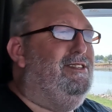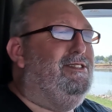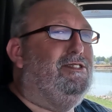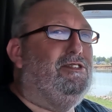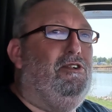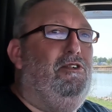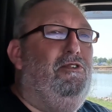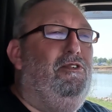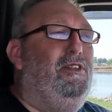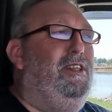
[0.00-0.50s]

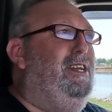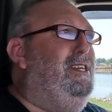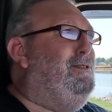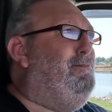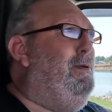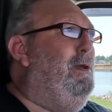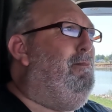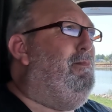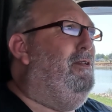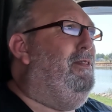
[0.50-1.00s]
Skoolies,
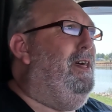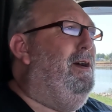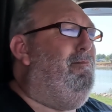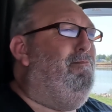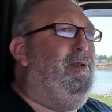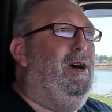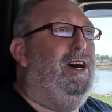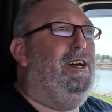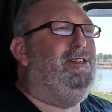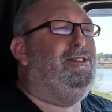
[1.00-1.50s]
people that
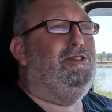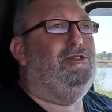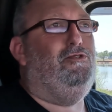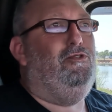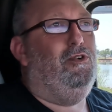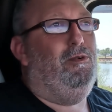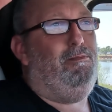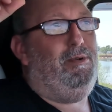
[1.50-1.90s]
bought school